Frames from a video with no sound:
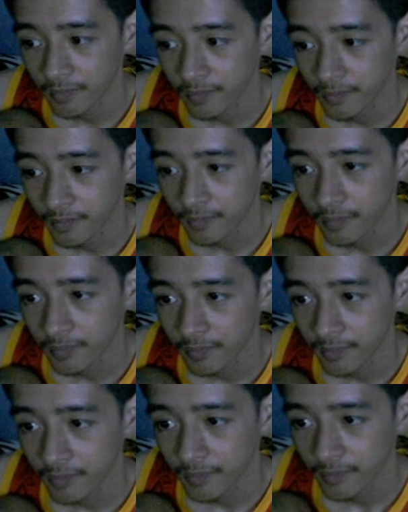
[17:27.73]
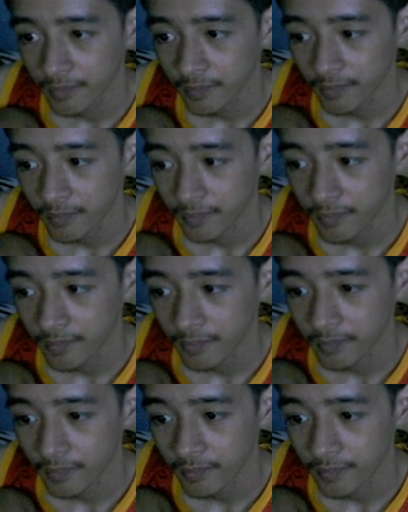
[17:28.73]

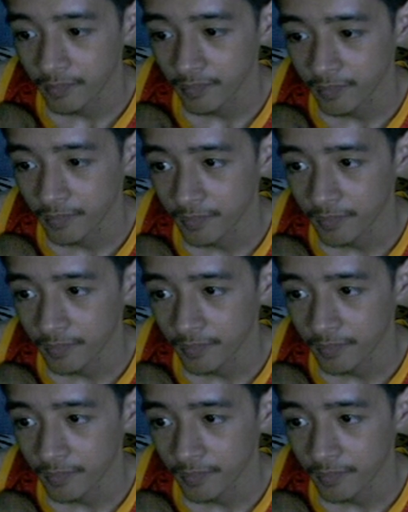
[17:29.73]
[no speech]